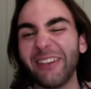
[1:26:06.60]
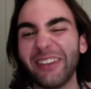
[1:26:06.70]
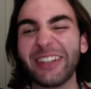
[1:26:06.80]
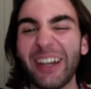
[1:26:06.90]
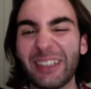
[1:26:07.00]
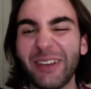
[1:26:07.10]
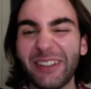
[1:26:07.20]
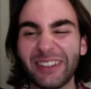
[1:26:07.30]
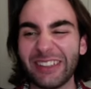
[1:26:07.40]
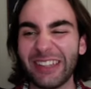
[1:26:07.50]
talks about
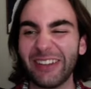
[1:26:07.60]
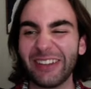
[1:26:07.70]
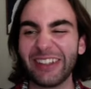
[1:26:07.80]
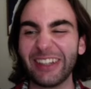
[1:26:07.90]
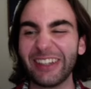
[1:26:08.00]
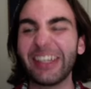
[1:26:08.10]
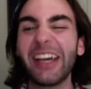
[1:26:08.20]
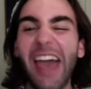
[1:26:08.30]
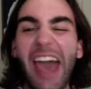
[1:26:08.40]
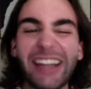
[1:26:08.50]
something that literally
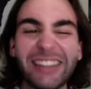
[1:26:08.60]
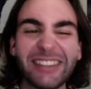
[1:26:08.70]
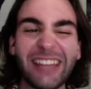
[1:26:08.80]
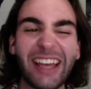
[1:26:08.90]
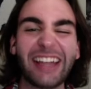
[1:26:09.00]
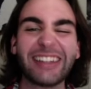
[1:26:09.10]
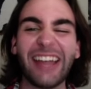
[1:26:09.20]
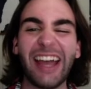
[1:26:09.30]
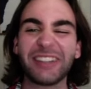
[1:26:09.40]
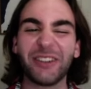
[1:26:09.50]
adds an
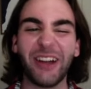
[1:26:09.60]
extra